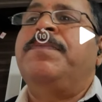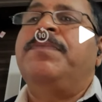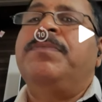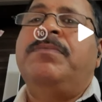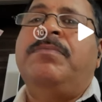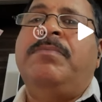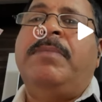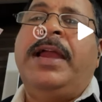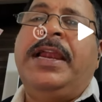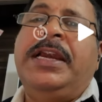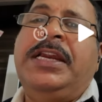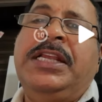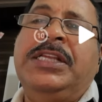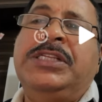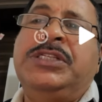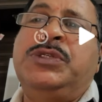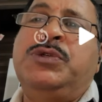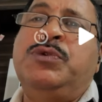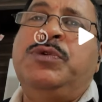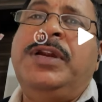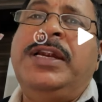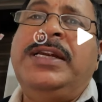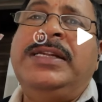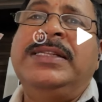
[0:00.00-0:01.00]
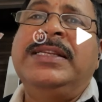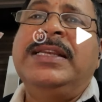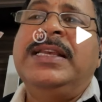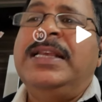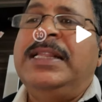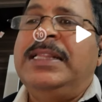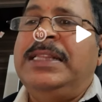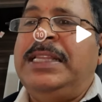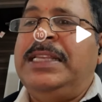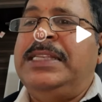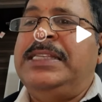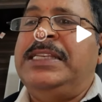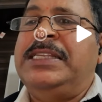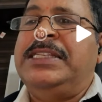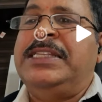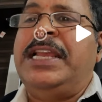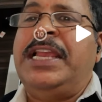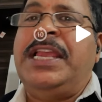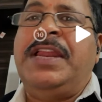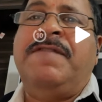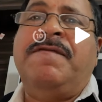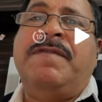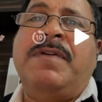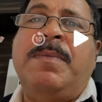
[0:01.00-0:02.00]
My dear students, this is the
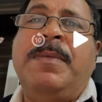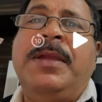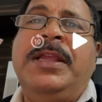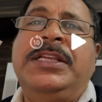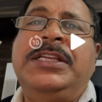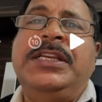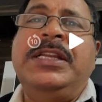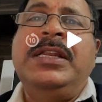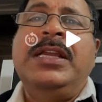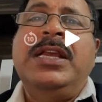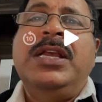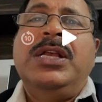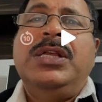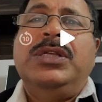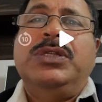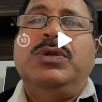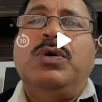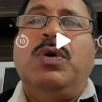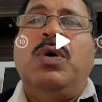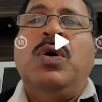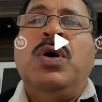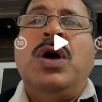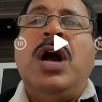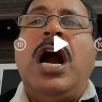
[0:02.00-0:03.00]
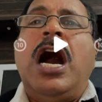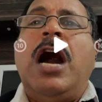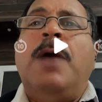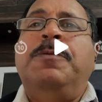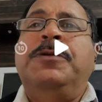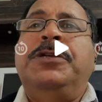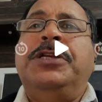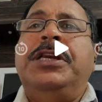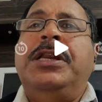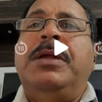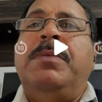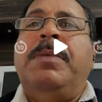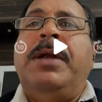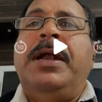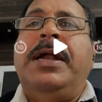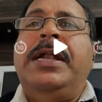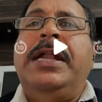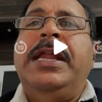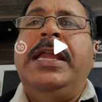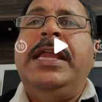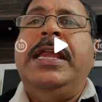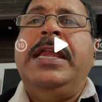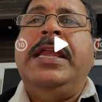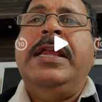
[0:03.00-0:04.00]
information. So option number
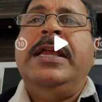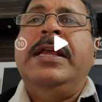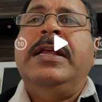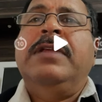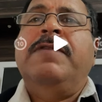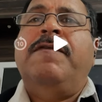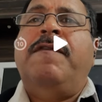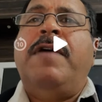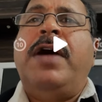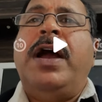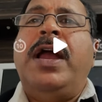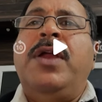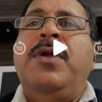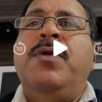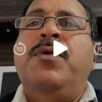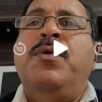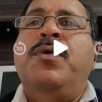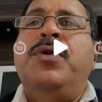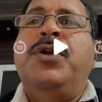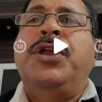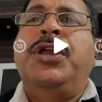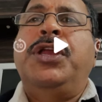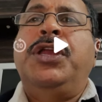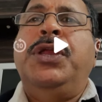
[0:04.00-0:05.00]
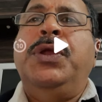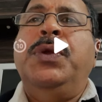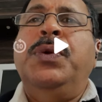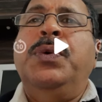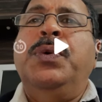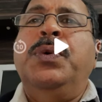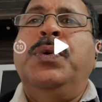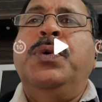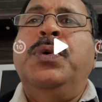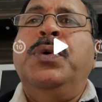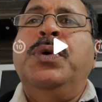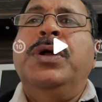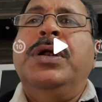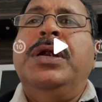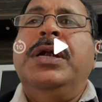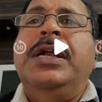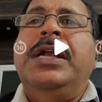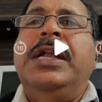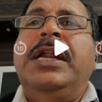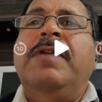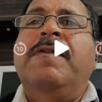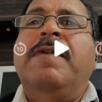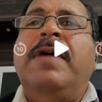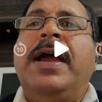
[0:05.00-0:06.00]
D, 5q
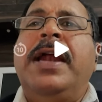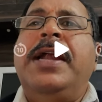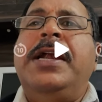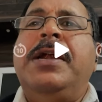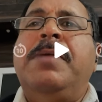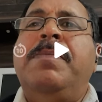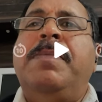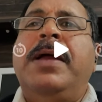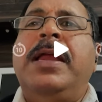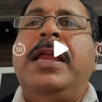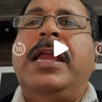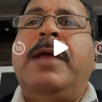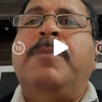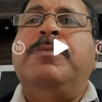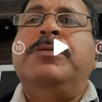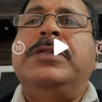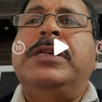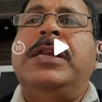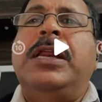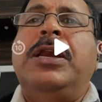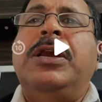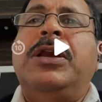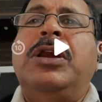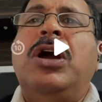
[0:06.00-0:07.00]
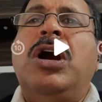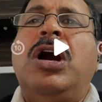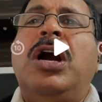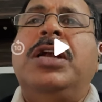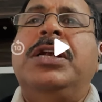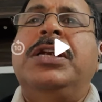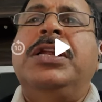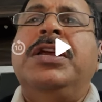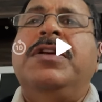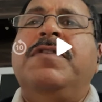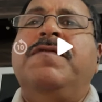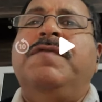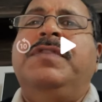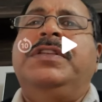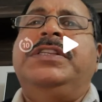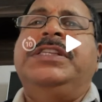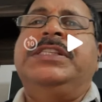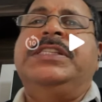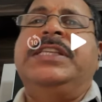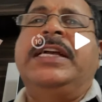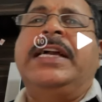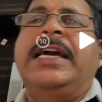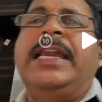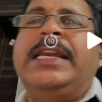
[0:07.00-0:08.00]
divided by epsilon naught, which is
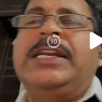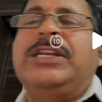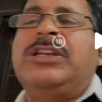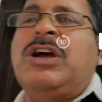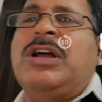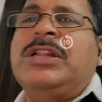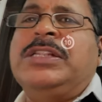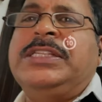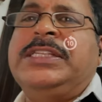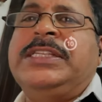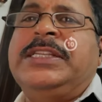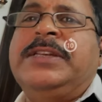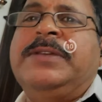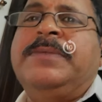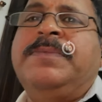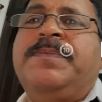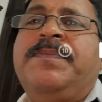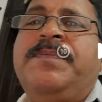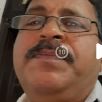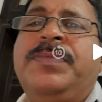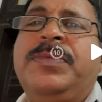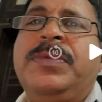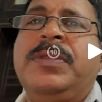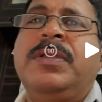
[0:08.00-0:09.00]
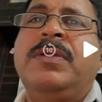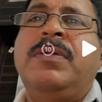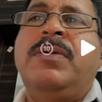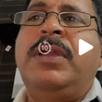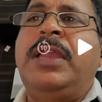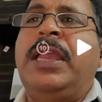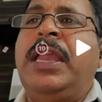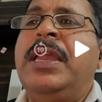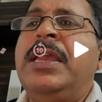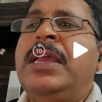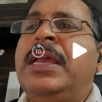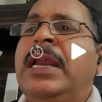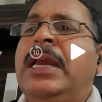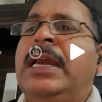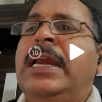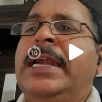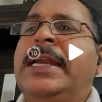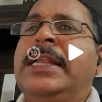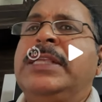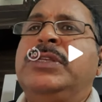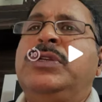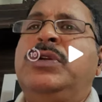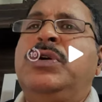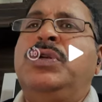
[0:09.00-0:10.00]
the correct answer. Okay, let
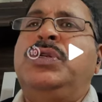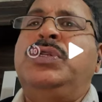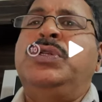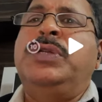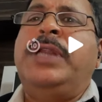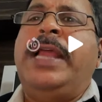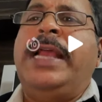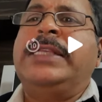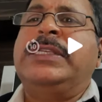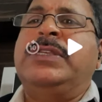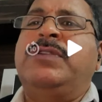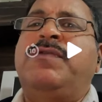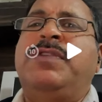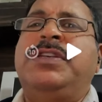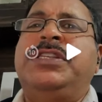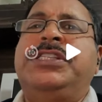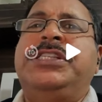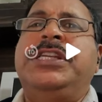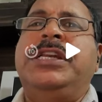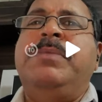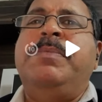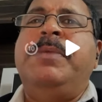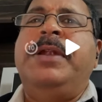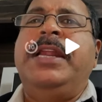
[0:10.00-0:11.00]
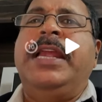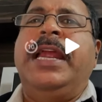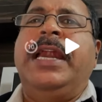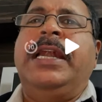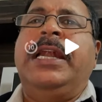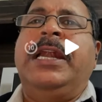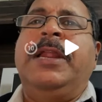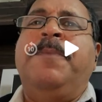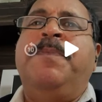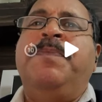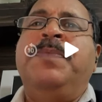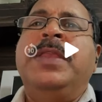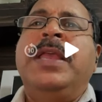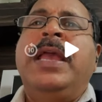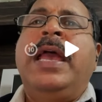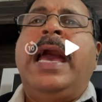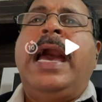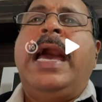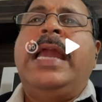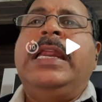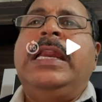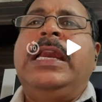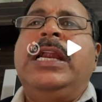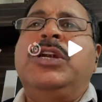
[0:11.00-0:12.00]
us go to next question immediately.
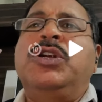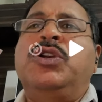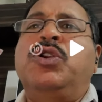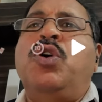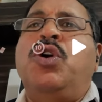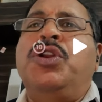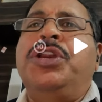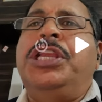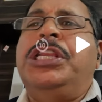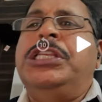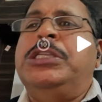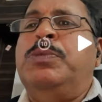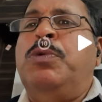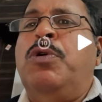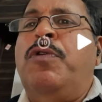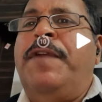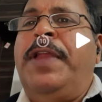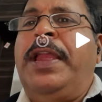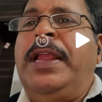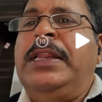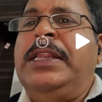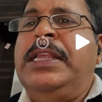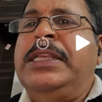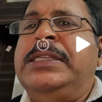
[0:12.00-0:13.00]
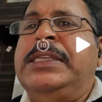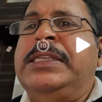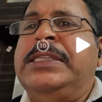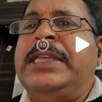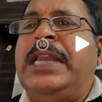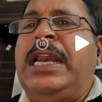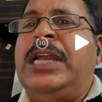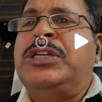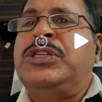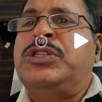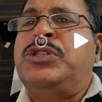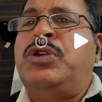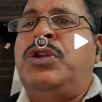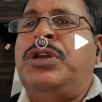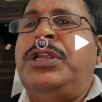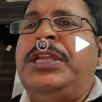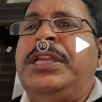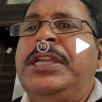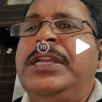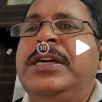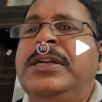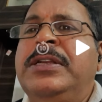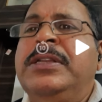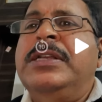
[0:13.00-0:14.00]
An electron is moving. This is electron here.